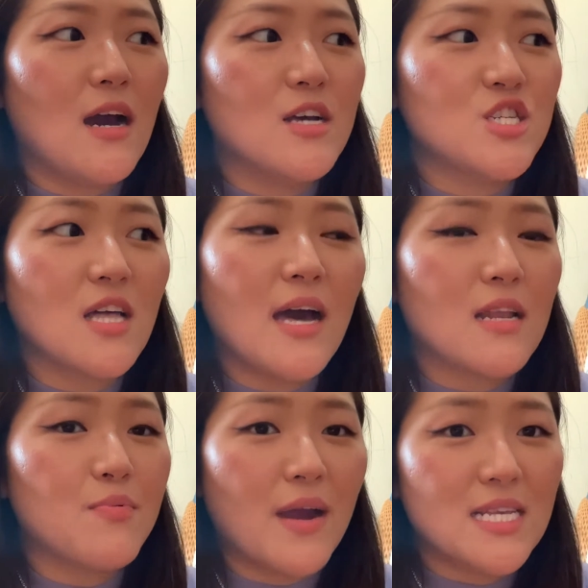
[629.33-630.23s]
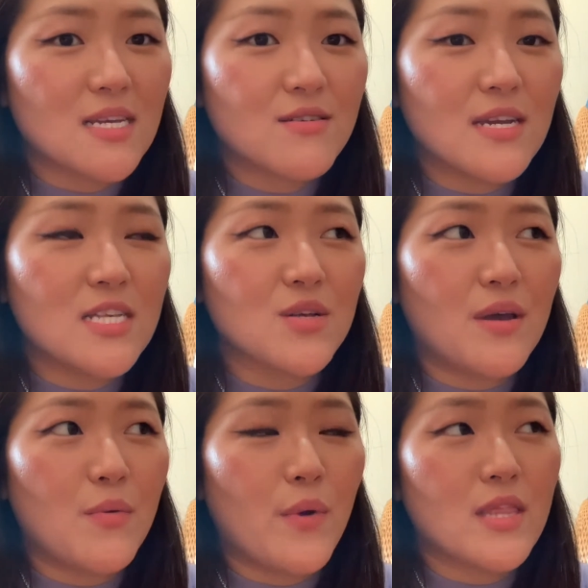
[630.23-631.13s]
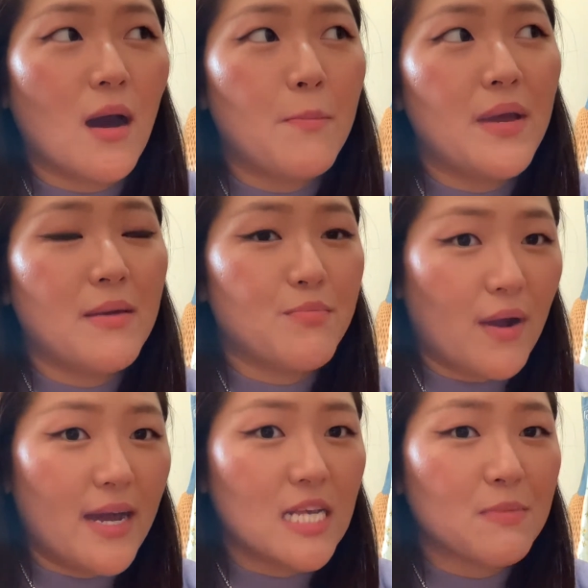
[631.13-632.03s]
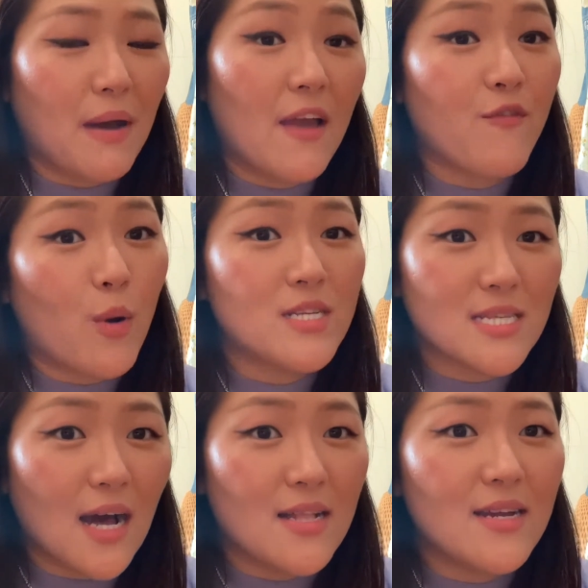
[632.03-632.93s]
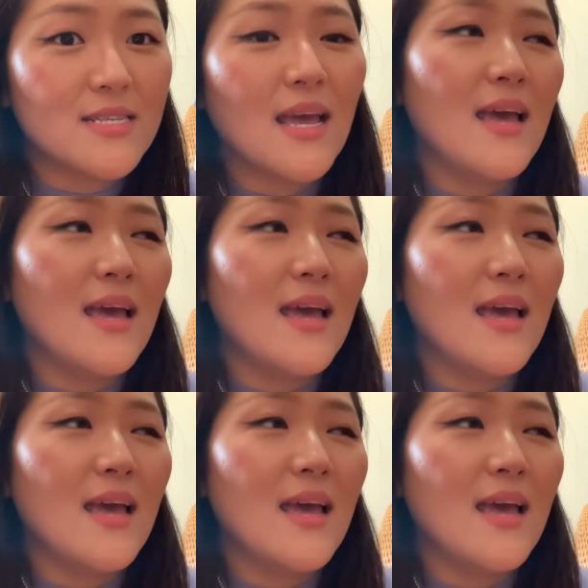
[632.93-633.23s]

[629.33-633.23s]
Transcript: Chanel had a price increase, so it went up in price by $400.